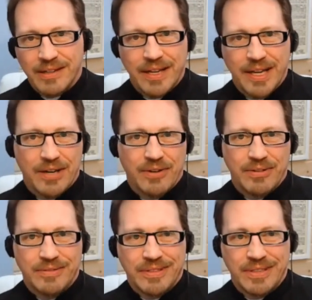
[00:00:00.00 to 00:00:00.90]

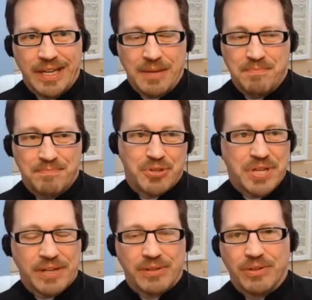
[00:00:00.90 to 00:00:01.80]
Now, any
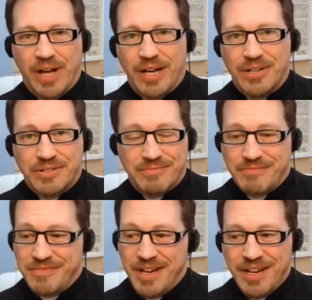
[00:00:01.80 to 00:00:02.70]
particular lodge,
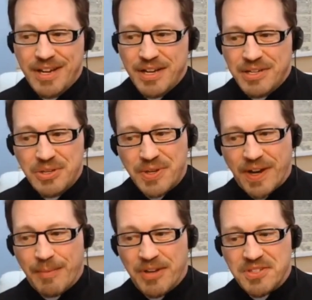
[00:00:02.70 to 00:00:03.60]
you
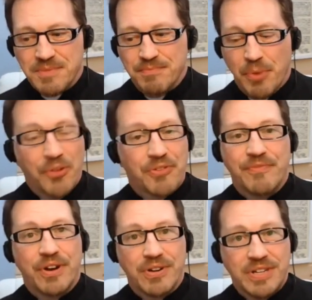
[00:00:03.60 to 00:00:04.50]
talk about both
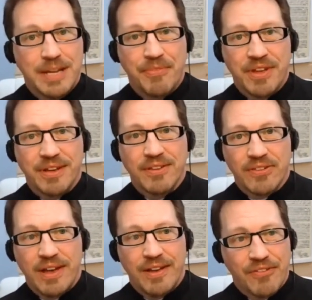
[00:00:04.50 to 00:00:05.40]
some very deep
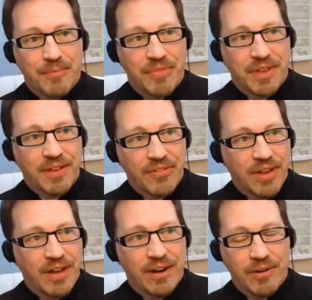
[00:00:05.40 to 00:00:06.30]
things and some things
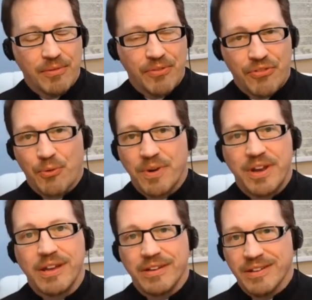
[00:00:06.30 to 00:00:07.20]
that are so
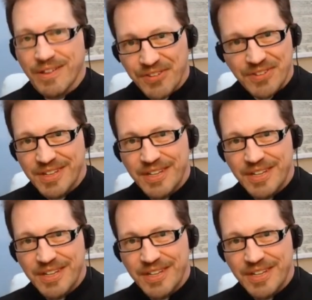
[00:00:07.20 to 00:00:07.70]
ridiculous